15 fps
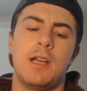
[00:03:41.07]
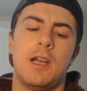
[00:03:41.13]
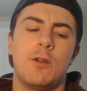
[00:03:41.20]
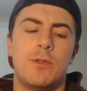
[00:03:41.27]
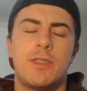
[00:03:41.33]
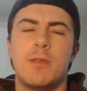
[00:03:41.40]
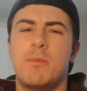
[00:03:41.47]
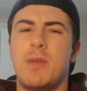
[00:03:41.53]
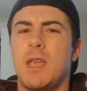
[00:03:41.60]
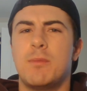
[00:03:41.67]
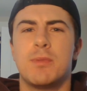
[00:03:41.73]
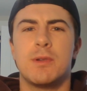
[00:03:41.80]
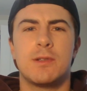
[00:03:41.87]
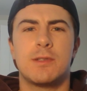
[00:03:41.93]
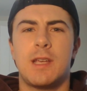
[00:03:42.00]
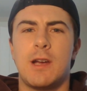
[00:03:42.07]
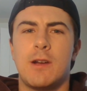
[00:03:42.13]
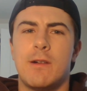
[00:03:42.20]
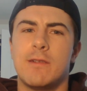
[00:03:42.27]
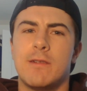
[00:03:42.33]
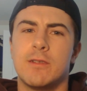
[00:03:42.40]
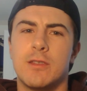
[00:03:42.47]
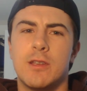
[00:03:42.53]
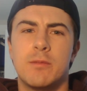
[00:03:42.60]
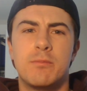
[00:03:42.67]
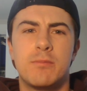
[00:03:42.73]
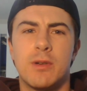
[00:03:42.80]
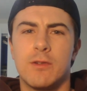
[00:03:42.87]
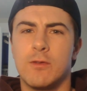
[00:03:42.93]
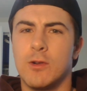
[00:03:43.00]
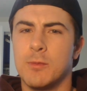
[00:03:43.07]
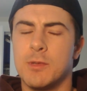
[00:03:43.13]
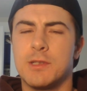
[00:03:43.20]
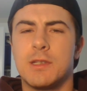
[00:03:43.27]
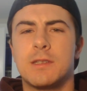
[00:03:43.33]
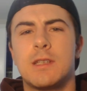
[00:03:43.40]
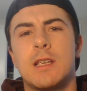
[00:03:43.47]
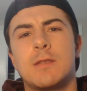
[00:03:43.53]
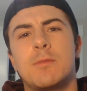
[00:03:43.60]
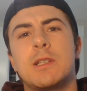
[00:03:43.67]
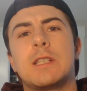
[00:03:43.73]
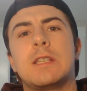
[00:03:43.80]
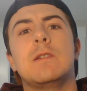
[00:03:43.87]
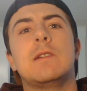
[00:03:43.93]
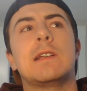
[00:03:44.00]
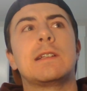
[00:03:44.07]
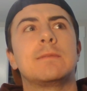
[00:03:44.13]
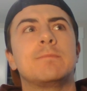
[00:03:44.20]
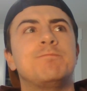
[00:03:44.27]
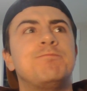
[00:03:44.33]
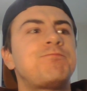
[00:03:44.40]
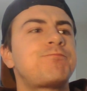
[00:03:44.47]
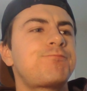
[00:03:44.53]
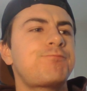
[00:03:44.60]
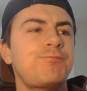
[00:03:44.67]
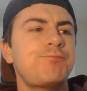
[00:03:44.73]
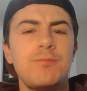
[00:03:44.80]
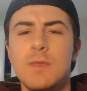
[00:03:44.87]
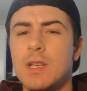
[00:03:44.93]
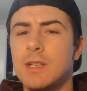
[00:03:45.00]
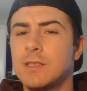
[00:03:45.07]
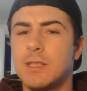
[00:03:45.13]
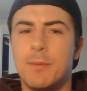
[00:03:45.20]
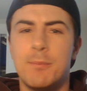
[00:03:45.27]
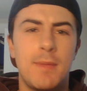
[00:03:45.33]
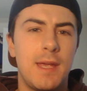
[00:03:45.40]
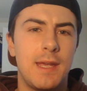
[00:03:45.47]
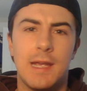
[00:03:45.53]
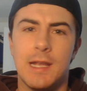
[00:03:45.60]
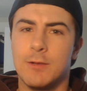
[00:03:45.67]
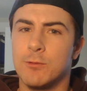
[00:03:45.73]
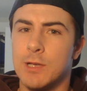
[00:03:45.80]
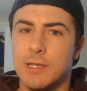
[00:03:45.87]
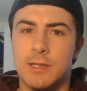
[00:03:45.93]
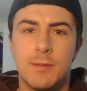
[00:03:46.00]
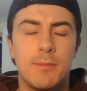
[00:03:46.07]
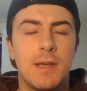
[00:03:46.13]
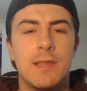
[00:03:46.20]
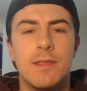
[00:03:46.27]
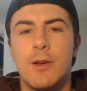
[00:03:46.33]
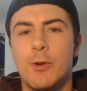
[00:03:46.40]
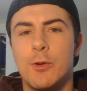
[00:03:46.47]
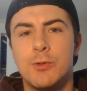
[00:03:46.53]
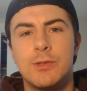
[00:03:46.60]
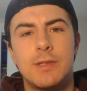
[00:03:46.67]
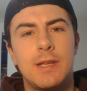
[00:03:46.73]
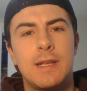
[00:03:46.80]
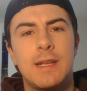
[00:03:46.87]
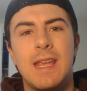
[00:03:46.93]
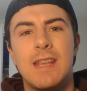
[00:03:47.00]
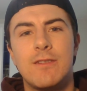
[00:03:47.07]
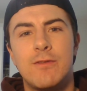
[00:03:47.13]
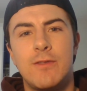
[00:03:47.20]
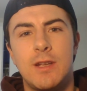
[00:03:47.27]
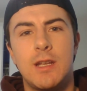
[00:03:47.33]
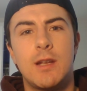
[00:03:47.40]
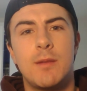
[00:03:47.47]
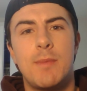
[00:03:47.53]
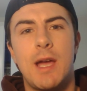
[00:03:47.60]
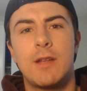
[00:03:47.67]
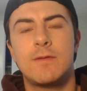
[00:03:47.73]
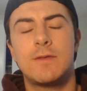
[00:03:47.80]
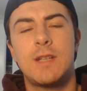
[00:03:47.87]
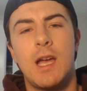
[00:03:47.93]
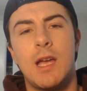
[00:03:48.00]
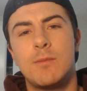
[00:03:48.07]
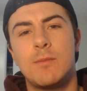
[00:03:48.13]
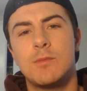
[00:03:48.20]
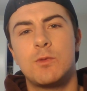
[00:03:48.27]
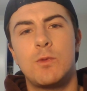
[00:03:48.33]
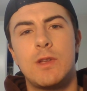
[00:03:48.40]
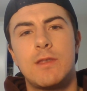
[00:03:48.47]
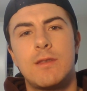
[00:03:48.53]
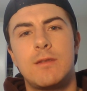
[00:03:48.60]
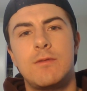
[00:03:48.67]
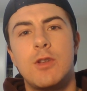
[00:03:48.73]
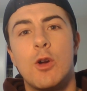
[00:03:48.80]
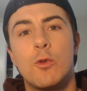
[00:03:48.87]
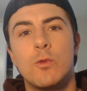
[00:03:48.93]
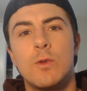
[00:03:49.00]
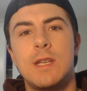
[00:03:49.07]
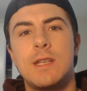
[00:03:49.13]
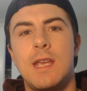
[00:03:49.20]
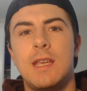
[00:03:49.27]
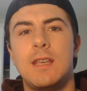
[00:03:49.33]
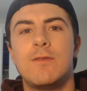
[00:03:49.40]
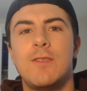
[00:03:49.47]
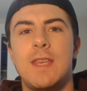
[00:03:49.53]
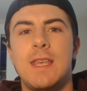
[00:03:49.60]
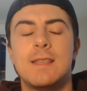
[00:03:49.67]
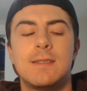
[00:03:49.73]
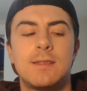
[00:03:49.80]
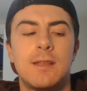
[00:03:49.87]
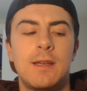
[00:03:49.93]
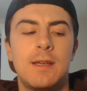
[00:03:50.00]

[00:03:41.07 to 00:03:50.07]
With the papers, however, the performance assessments, you can submit and resubmit those an infinite amount of times with no retake fees.